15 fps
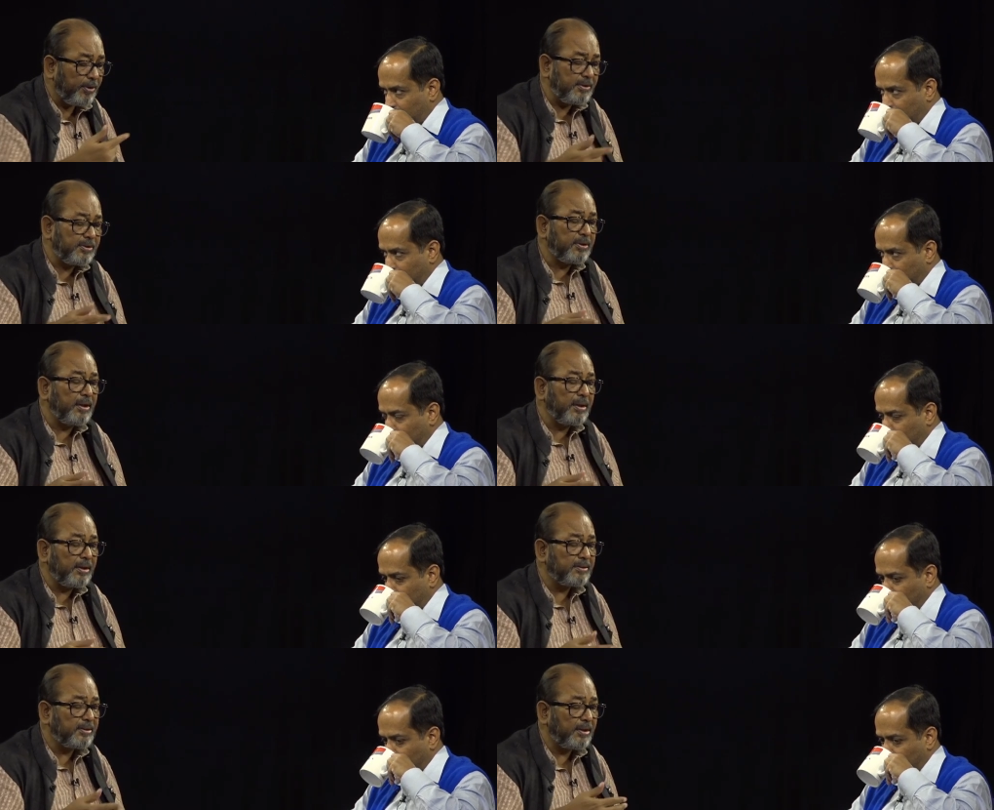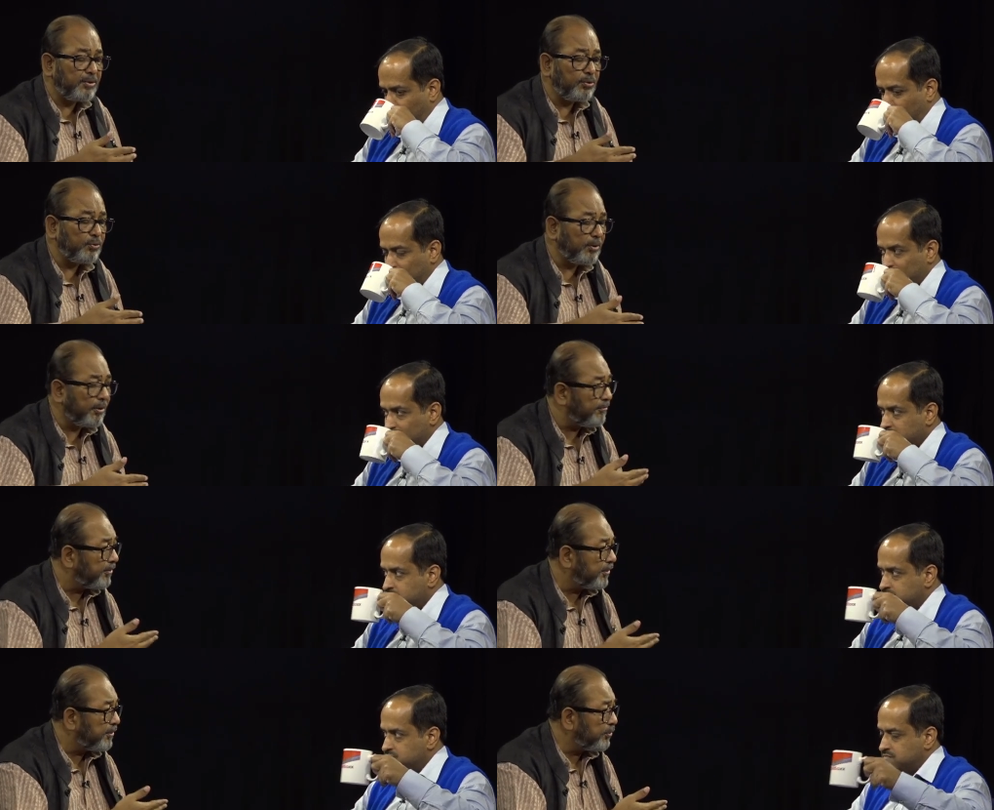Speaker 1: first thing is that you
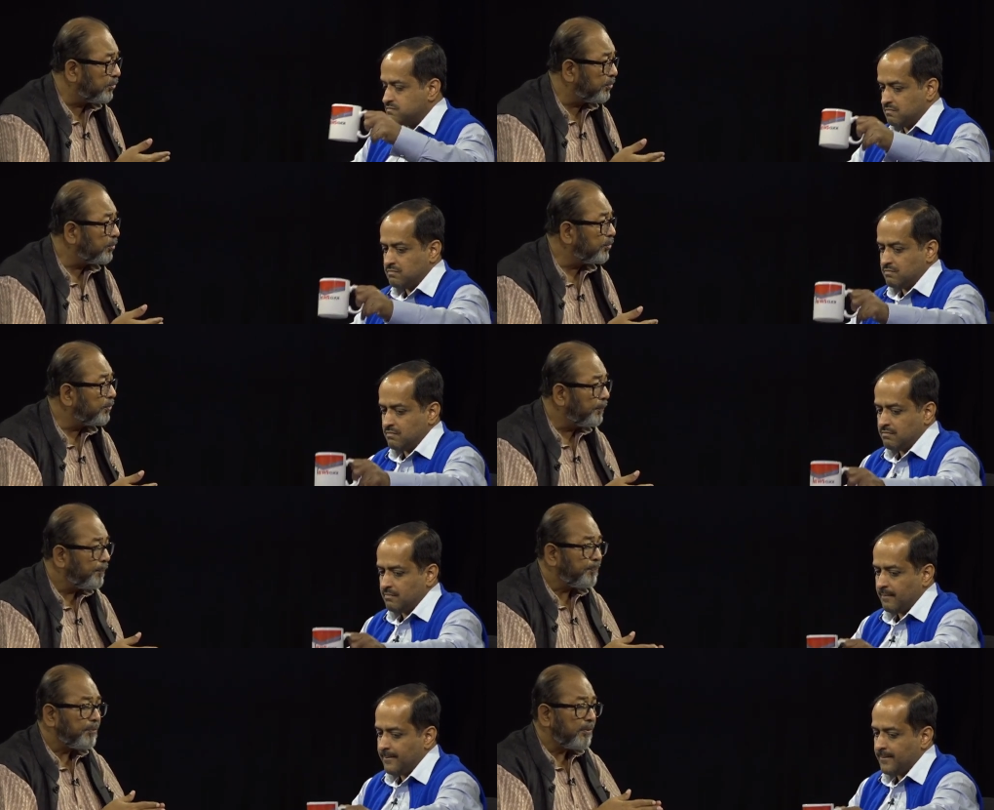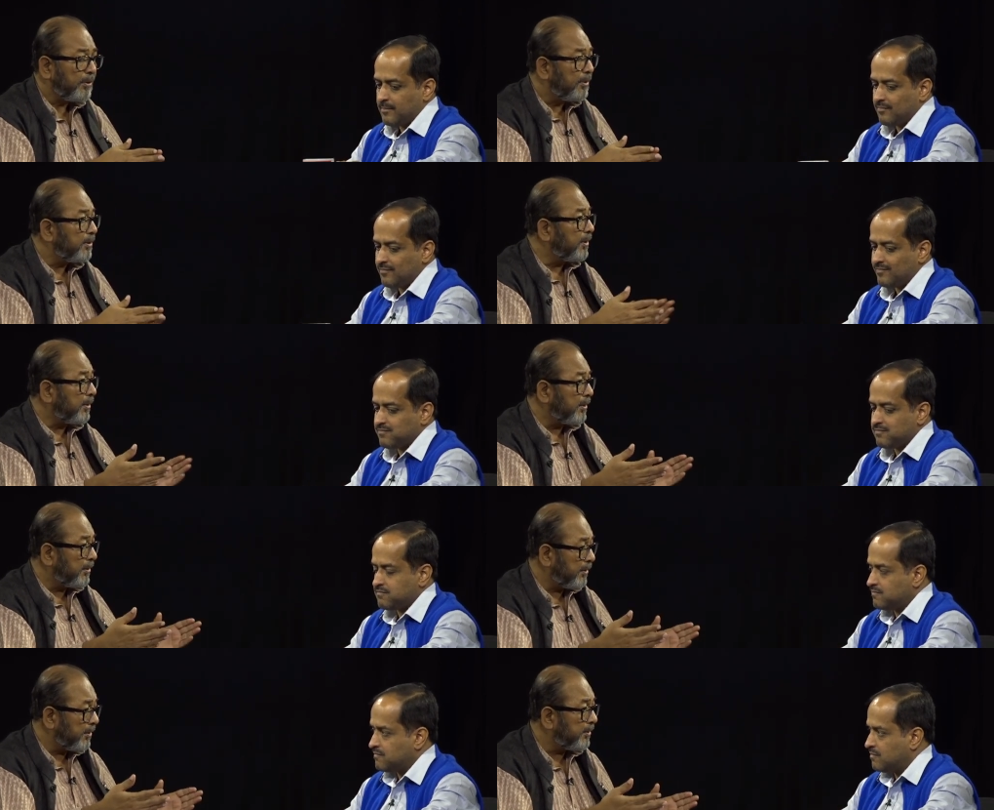referred to hmm. the
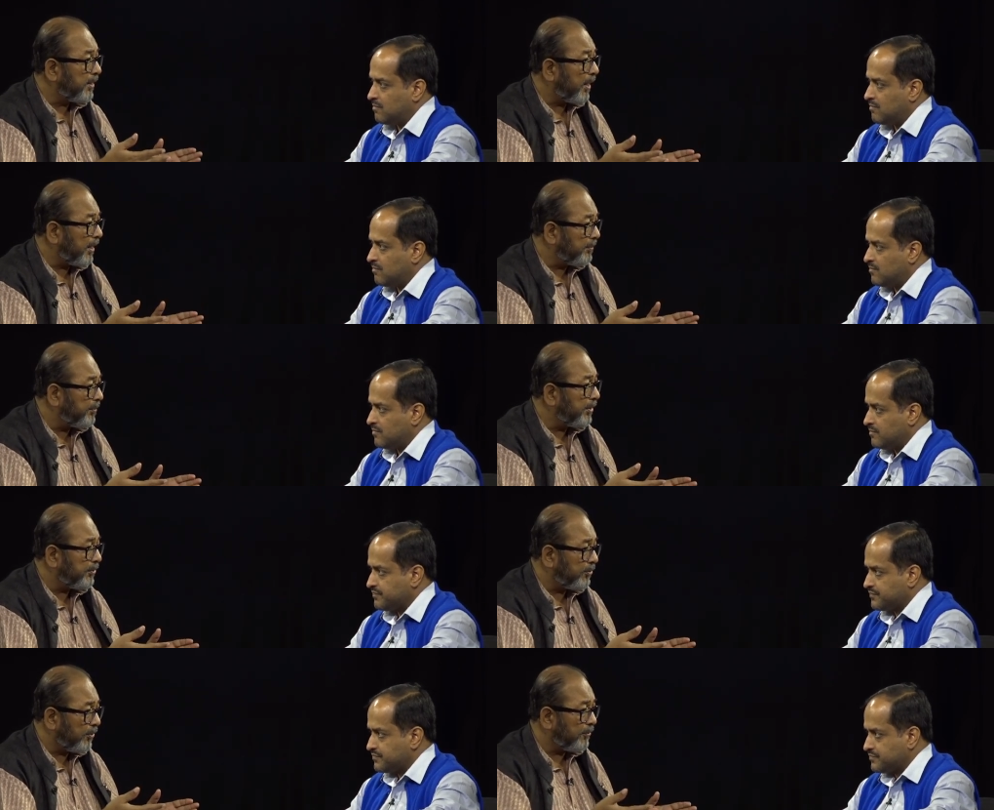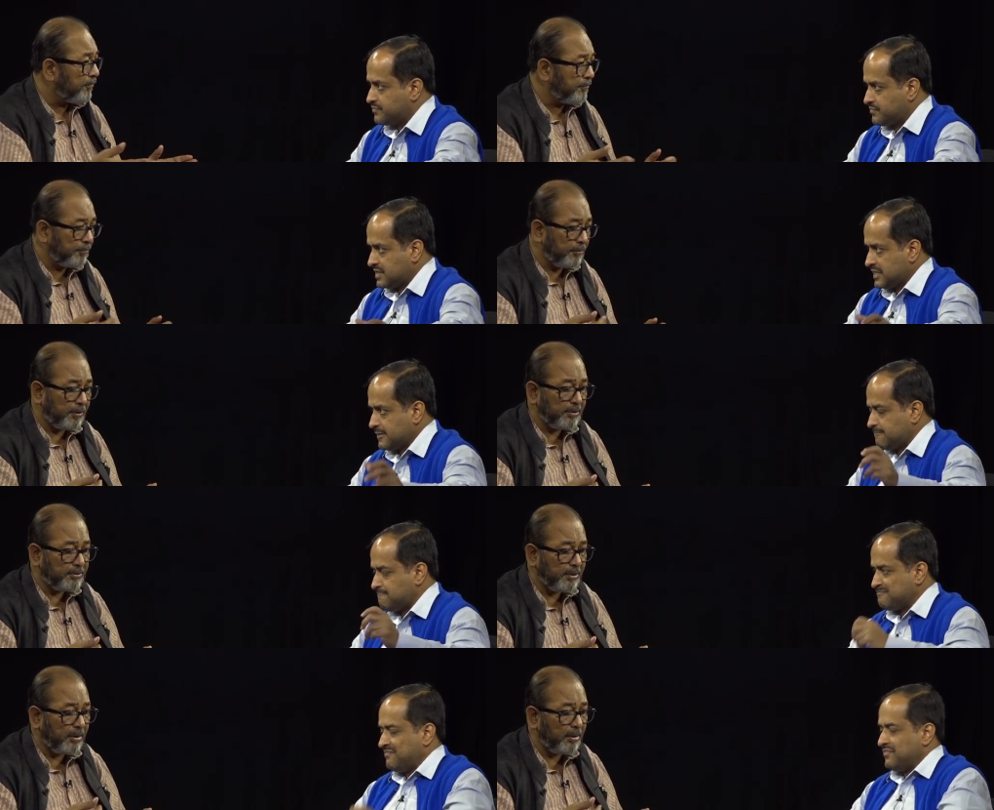retirement of uh,
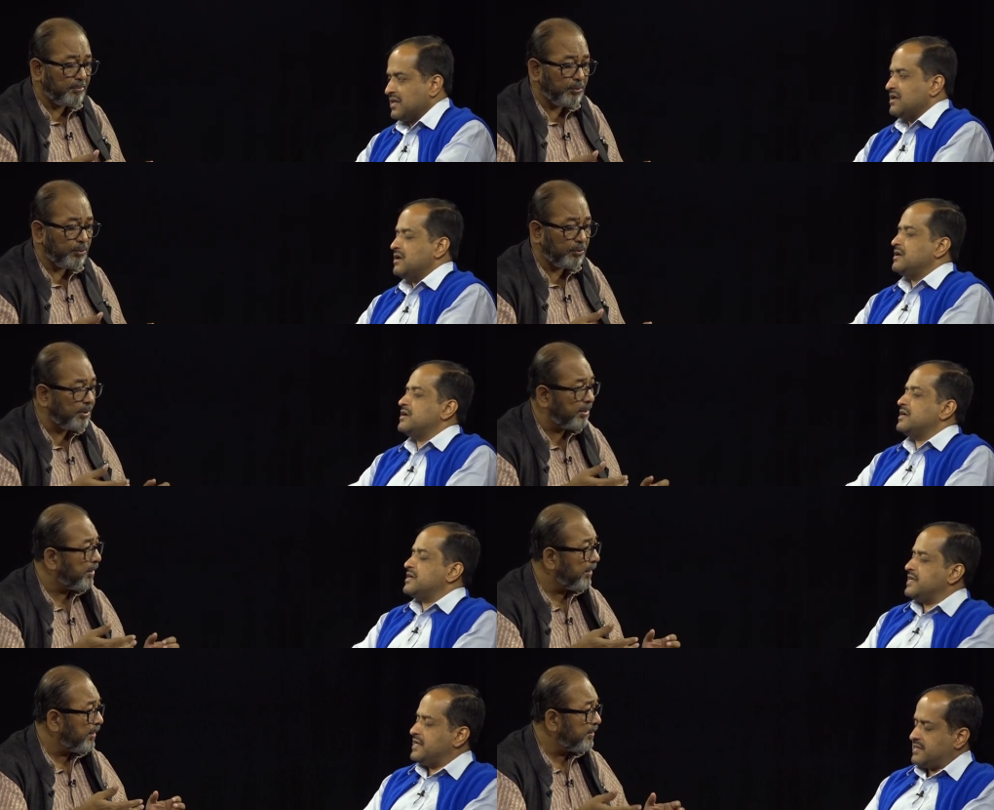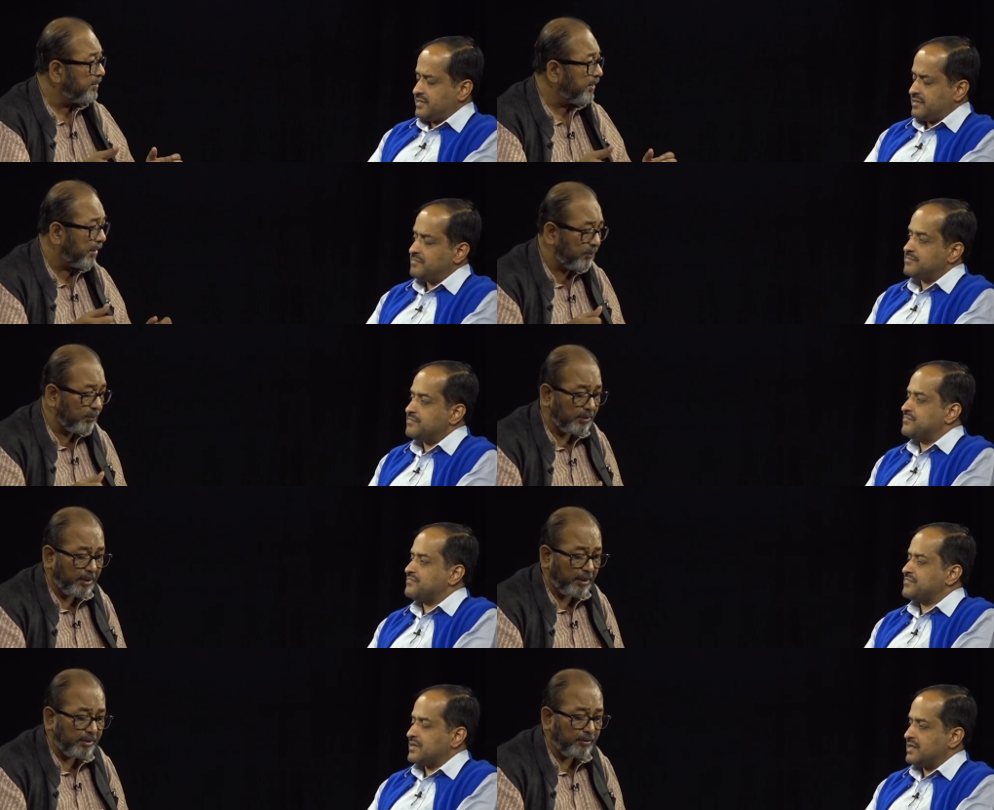General Bucher yes. in
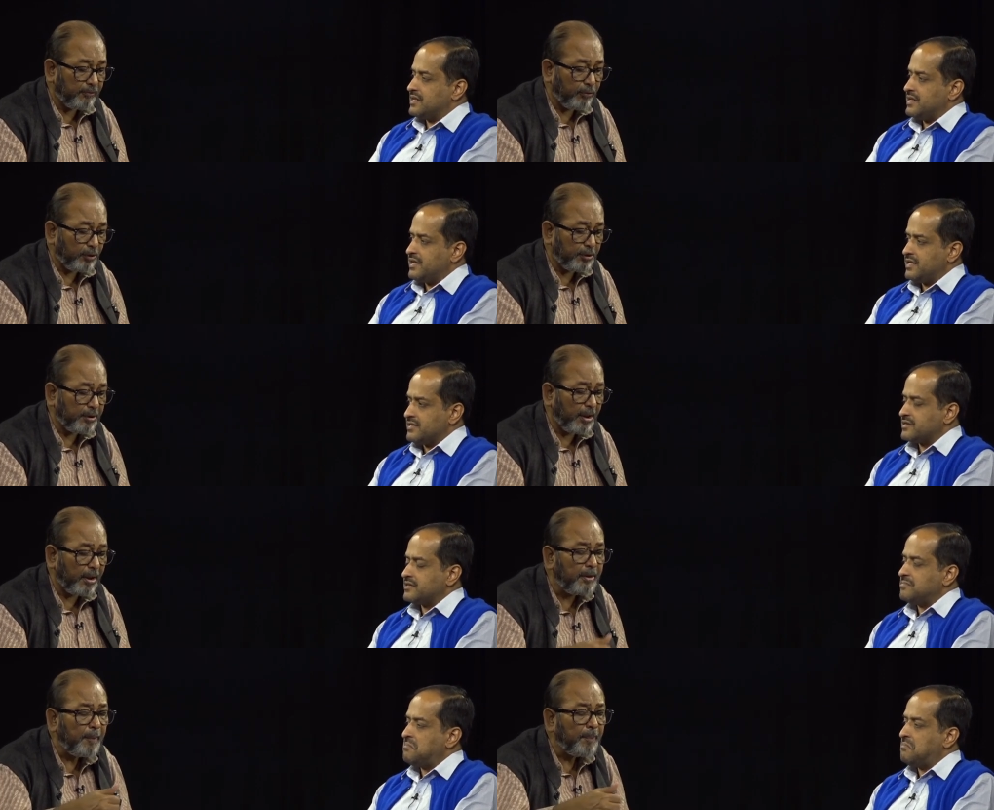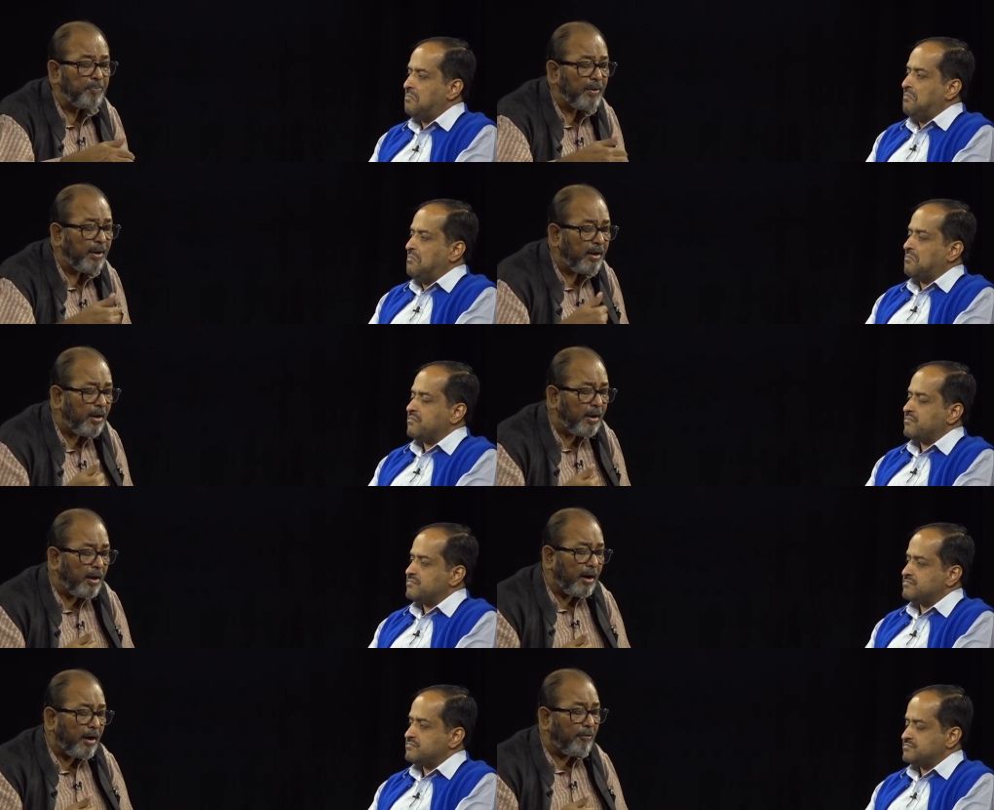January 1949,
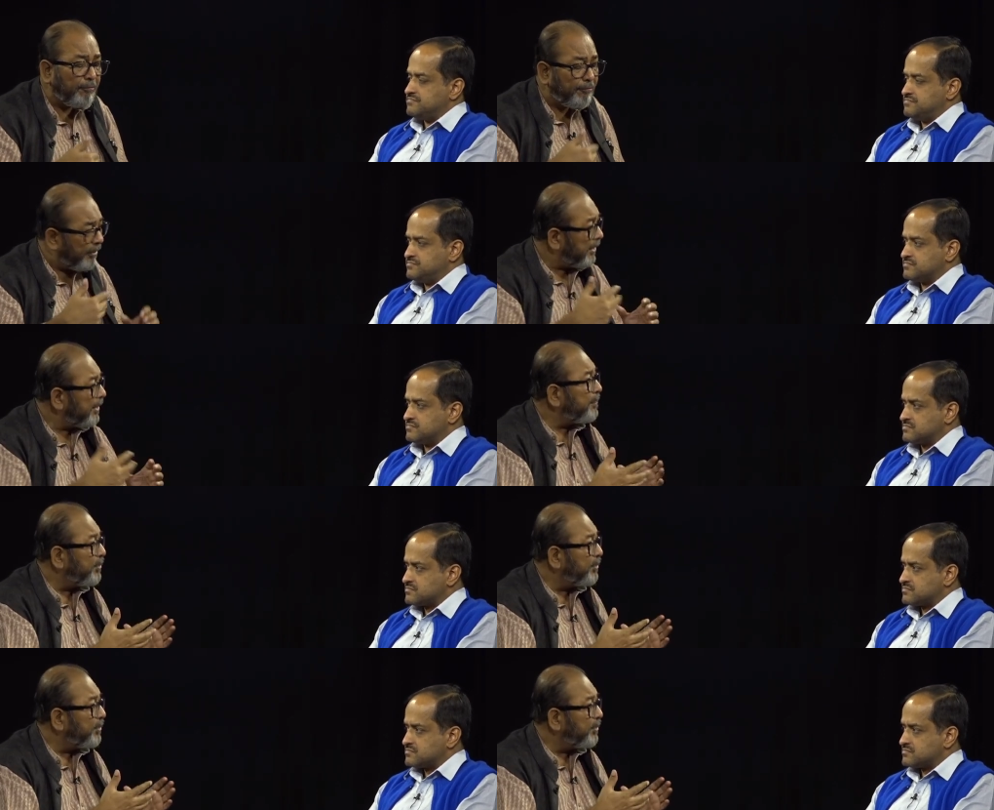uh, very